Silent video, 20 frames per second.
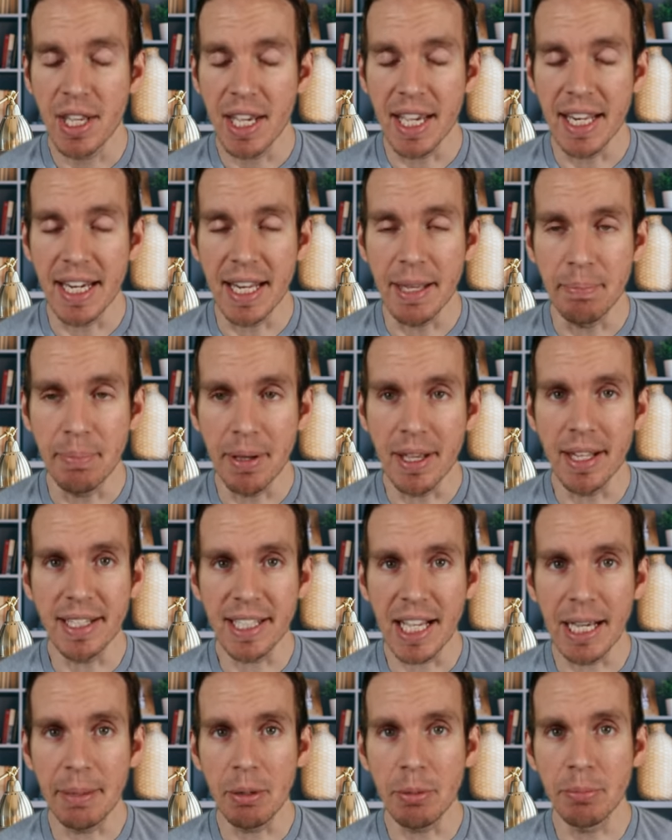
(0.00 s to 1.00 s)
in a
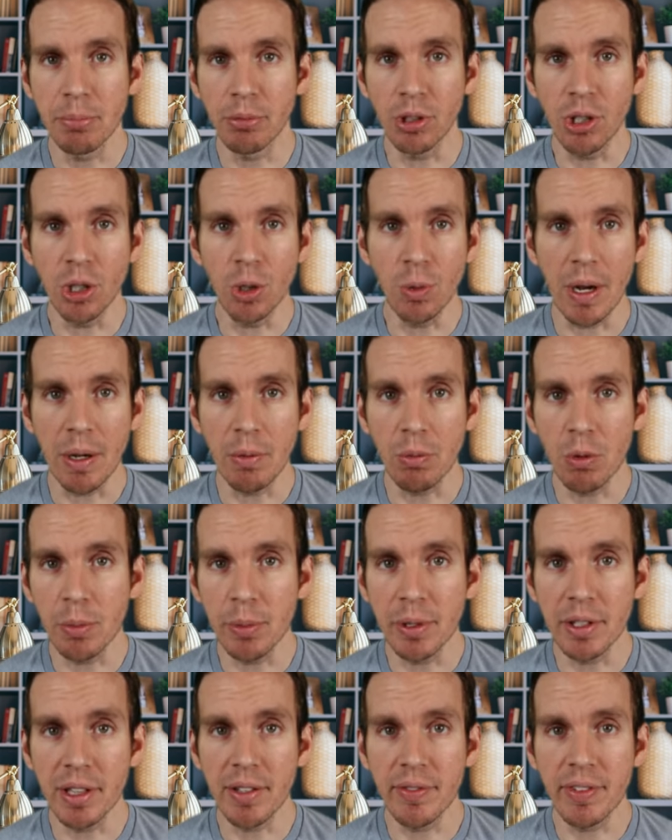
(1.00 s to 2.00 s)
pinned comment below, I will
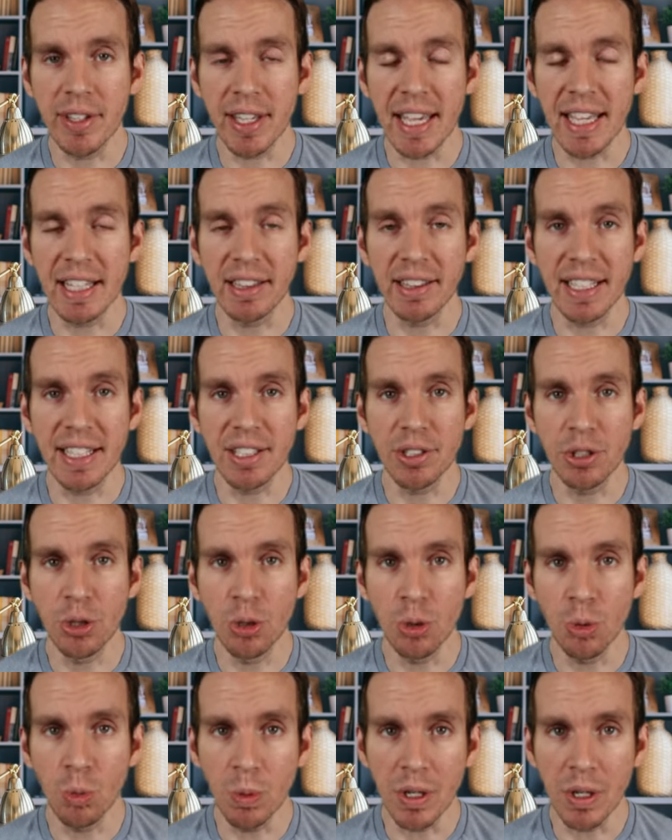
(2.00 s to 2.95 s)
be leaving a link to